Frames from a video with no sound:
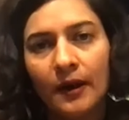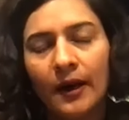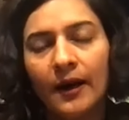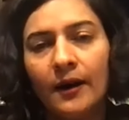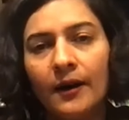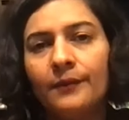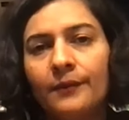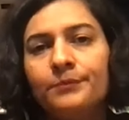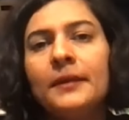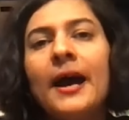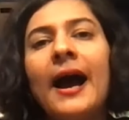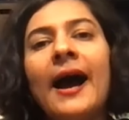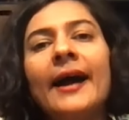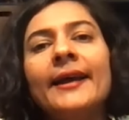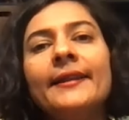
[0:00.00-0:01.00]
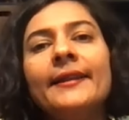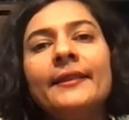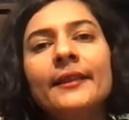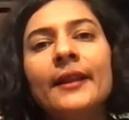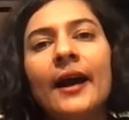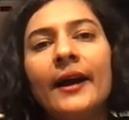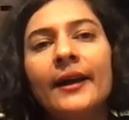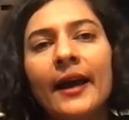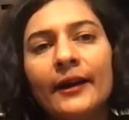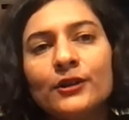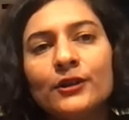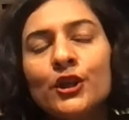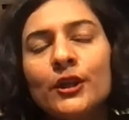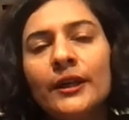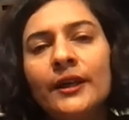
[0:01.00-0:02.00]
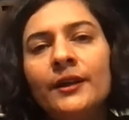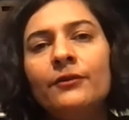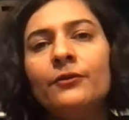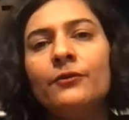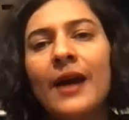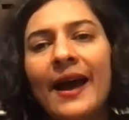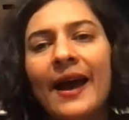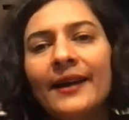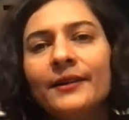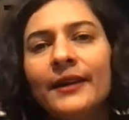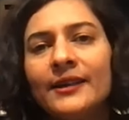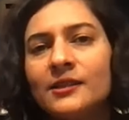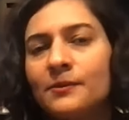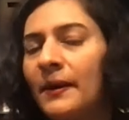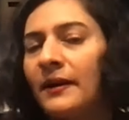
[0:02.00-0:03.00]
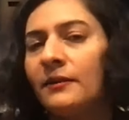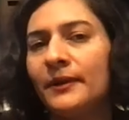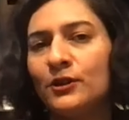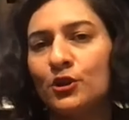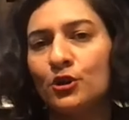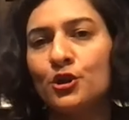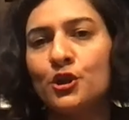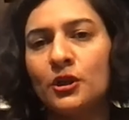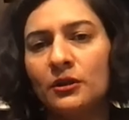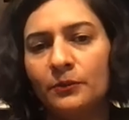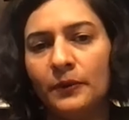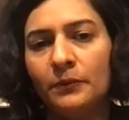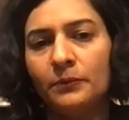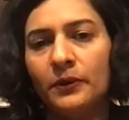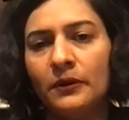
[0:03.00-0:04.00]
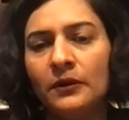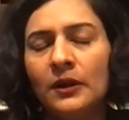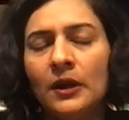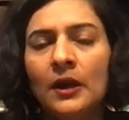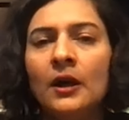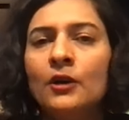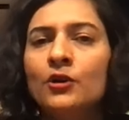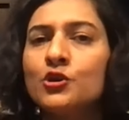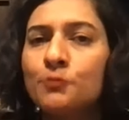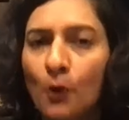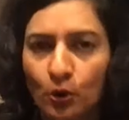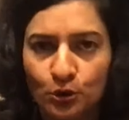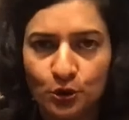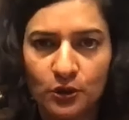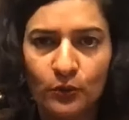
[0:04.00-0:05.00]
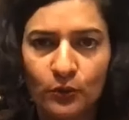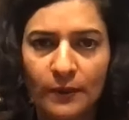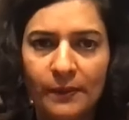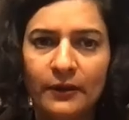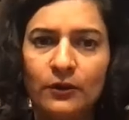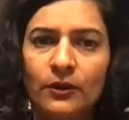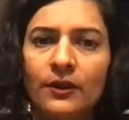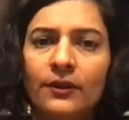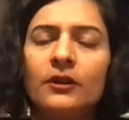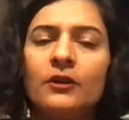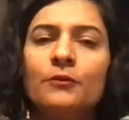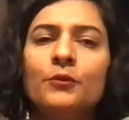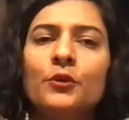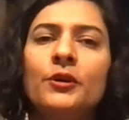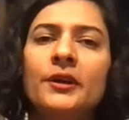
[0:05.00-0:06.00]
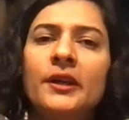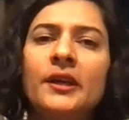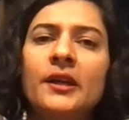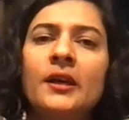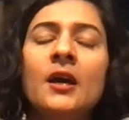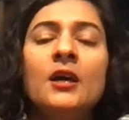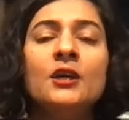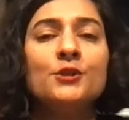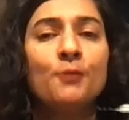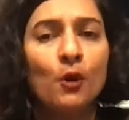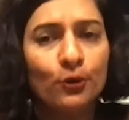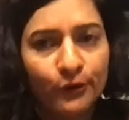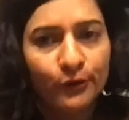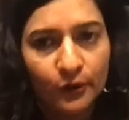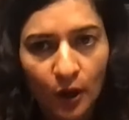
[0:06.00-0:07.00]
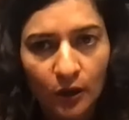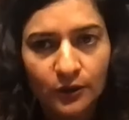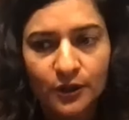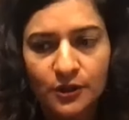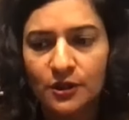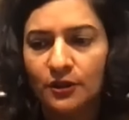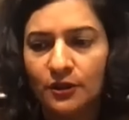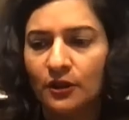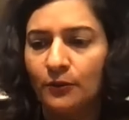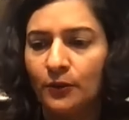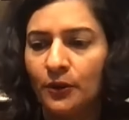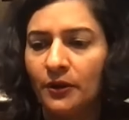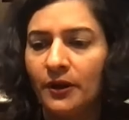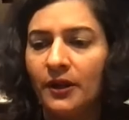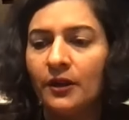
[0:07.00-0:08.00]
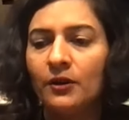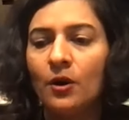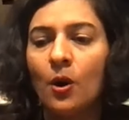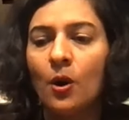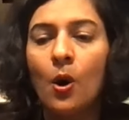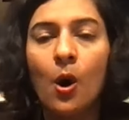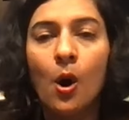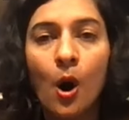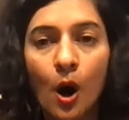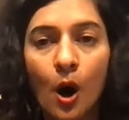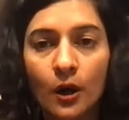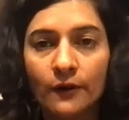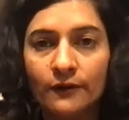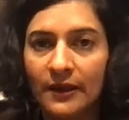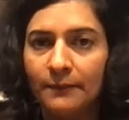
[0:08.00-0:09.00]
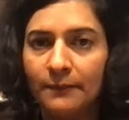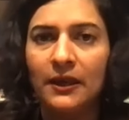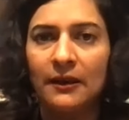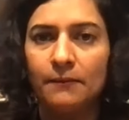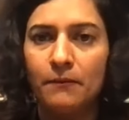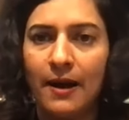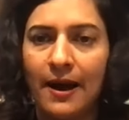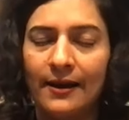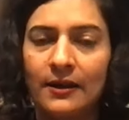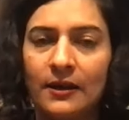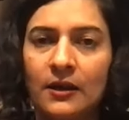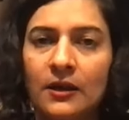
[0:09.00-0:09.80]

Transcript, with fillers: Uh, I I actually ran experiments on She the People, spoke to the women in the community, spoke to the doctors in the community, and all of them came back